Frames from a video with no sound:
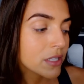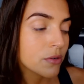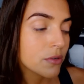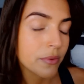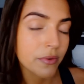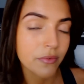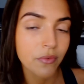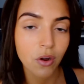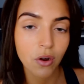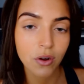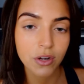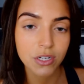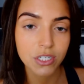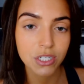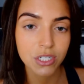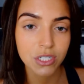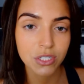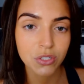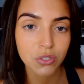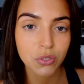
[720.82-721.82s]
a little bit of
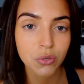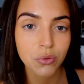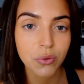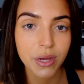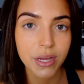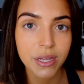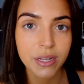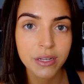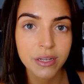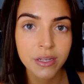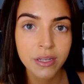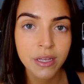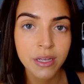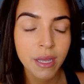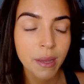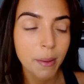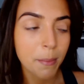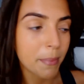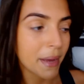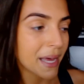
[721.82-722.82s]
orangeness to it,
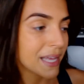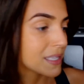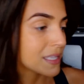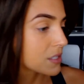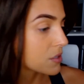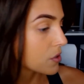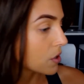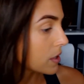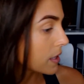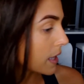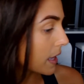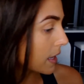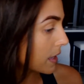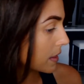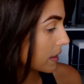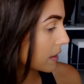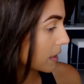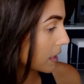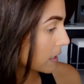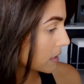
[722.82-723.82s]
but it's not like
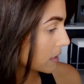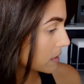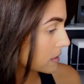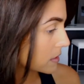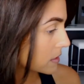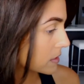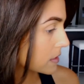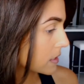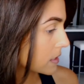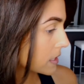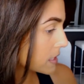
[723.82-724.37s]
this.